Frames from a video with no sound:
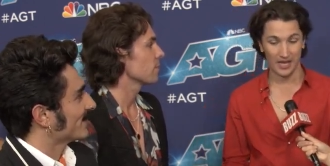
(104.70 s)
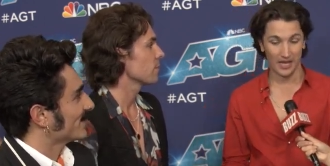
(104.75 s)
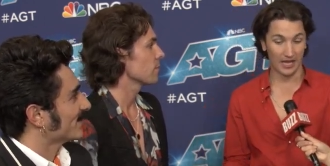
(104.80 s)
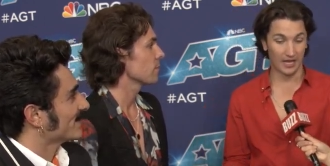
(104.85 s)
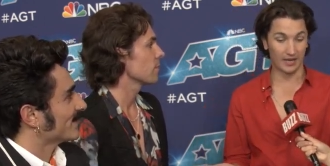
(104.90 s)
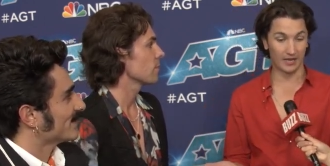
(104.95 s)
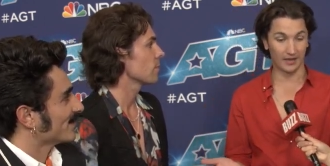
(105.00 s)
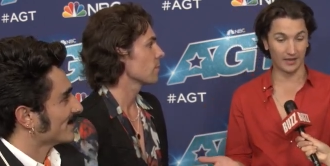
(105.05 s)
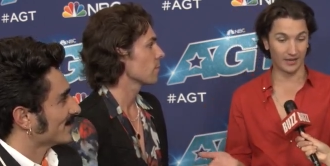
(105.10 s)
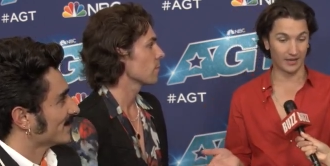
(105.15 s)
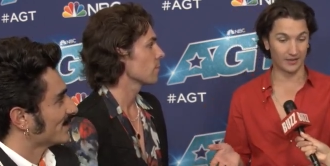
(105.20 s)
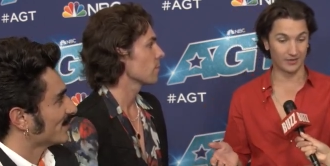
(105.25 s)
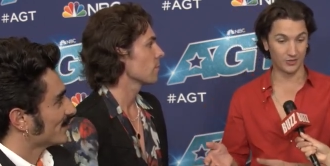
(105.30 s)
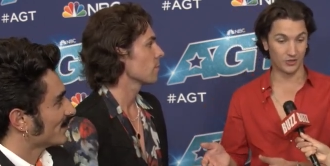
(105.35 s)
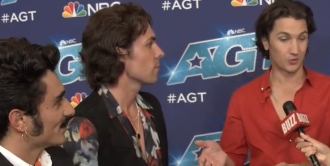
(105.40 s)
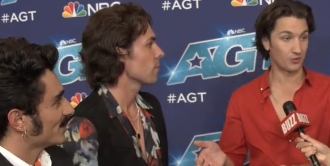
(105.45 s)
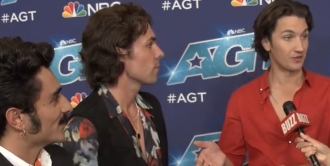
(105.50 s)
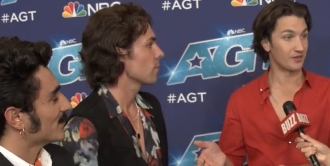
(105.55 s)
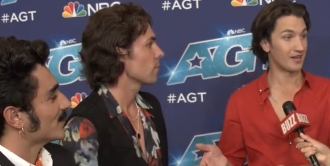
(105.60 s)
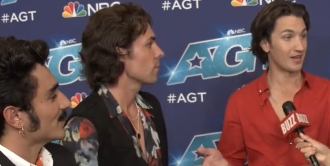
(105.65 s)
Speaker 1: a
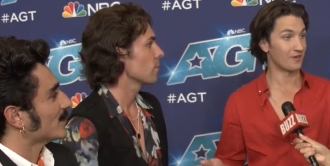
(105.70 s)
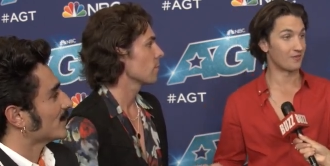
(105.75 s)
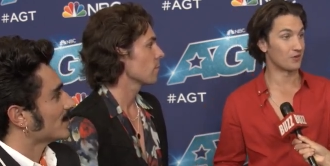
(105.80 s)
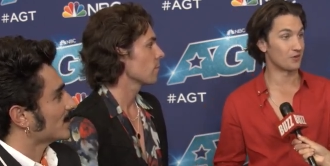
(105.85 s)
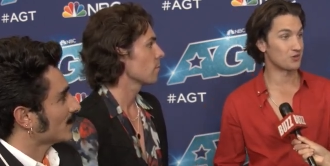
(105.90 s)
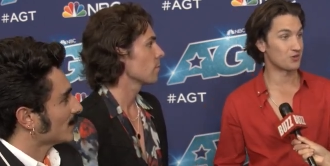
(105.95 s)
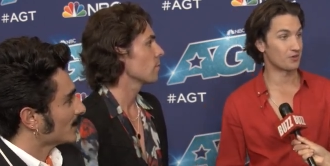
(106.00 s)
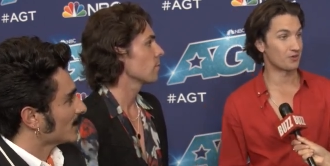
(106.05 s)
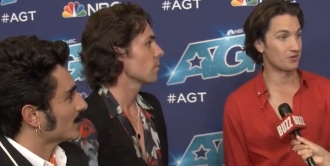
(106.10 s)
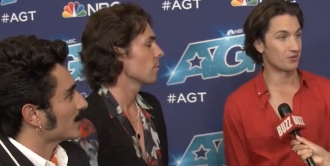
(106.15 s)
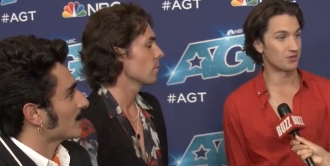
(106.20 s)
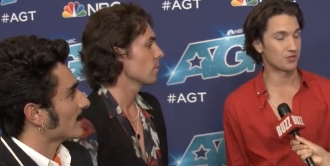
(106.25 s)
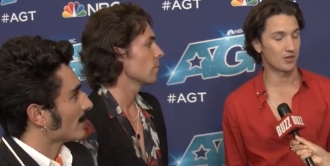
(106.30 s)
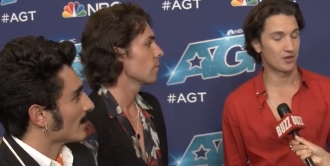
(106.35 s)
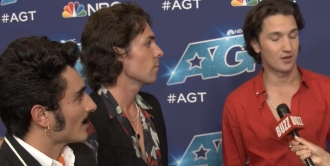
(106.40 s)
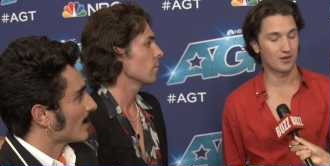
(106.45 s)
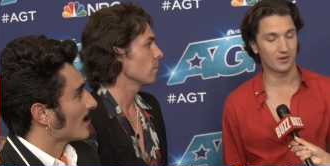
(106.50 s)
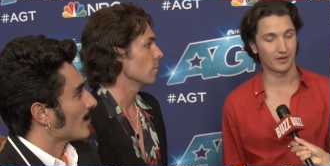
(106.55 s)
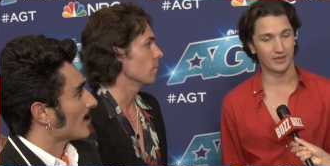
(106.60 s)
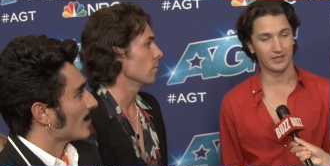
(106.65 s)
shortened down version of your
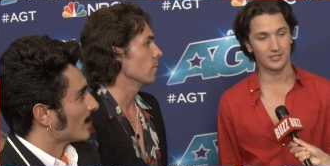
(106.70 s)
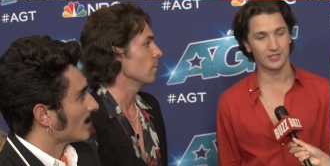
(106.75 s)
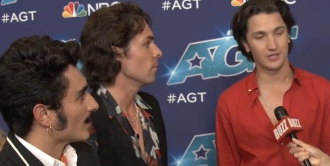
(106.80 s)
song. And